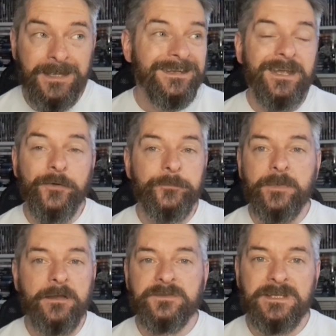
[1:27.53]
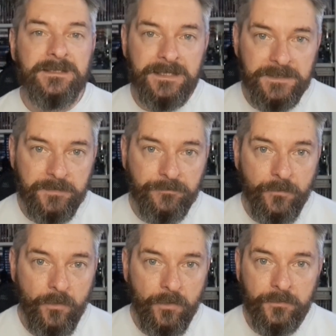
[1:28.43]
Now, I've seen these
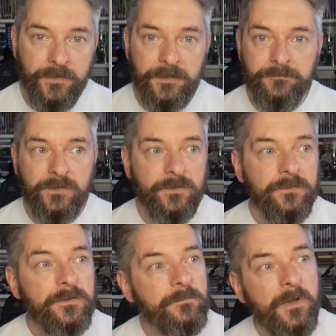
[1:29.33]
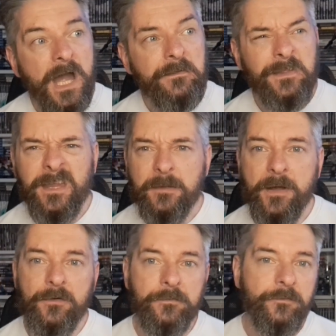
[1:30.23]
before. They do them, I think,
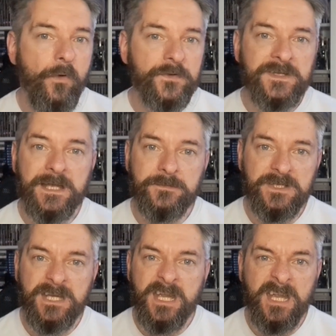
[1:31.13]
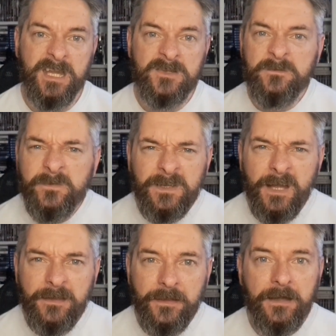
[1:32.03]
about 4 times a year, something
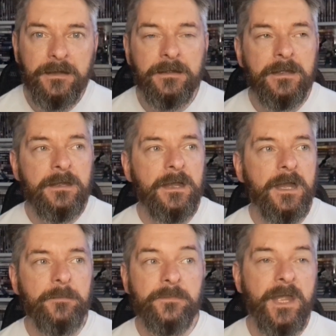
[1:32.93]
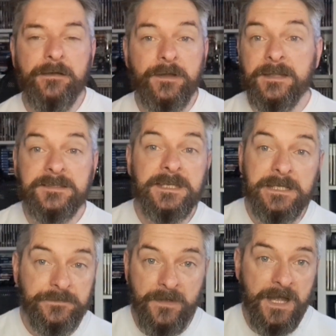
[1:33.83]
like that. They have
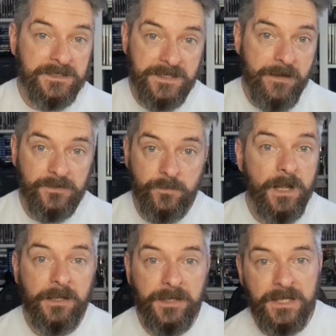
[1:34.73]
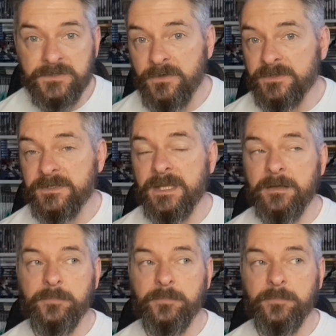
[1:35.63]
antiques fairs there as well and that sort of thing.